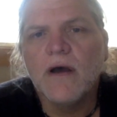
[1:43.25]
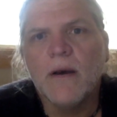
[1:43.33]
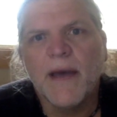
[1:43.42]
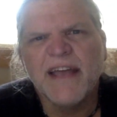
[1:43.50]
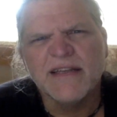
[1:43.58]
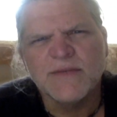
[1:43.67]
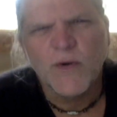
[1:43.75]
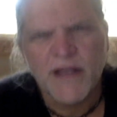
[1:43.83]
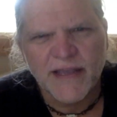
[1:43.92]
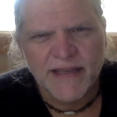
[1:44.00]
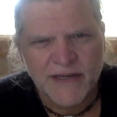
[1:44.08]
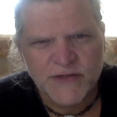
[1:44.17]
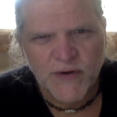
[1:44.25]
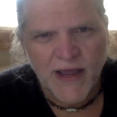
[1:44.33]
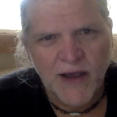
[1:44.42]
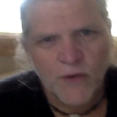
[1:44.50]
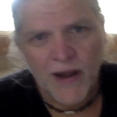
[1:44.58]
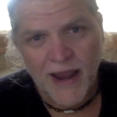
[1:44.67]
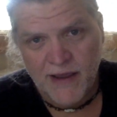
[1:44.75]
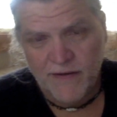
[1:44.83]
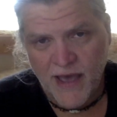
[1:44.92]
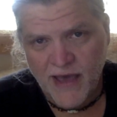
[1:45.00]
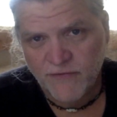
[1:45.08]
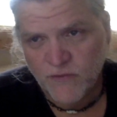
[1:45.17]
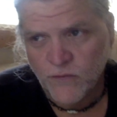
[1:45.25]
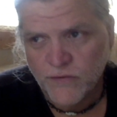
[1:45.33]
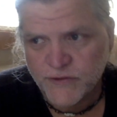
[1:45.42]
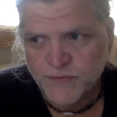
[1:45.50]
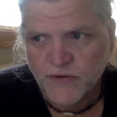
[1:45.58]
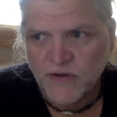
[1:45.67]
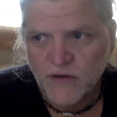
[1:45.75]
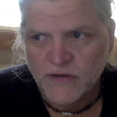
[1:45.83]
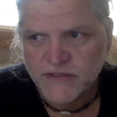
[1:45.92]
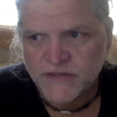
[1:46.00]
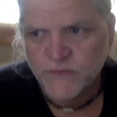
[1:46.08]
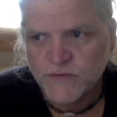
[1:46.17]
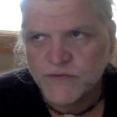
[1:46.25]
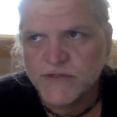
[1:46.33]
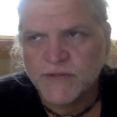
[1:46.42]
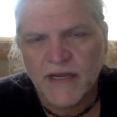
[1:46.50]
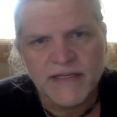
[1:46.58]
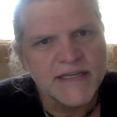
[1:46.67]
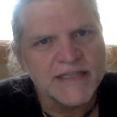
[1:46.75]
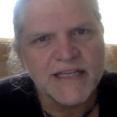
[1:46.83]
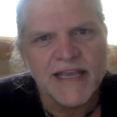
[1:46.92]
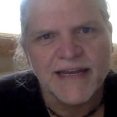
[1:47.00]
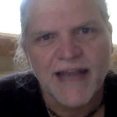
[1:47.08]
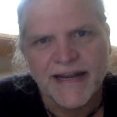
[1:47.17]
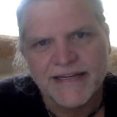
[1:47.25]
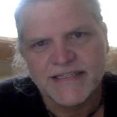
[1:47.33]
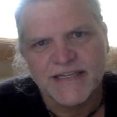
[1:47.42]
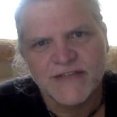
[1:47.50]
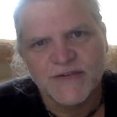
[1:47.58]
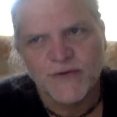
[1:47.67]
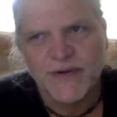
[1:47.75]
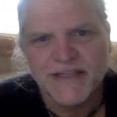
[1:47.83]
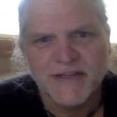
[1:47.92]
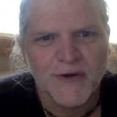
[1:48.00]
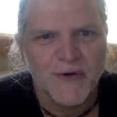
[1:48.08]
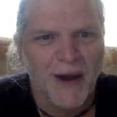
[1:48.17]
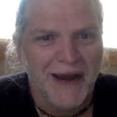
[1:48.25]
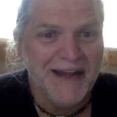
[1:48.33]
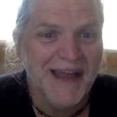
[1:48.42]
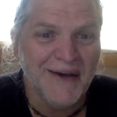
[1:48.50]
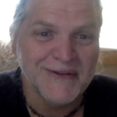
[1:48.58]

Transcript: Um, I had to wait like an extra hour a afterwards because it was I, it's like ninety-six degrees here right now.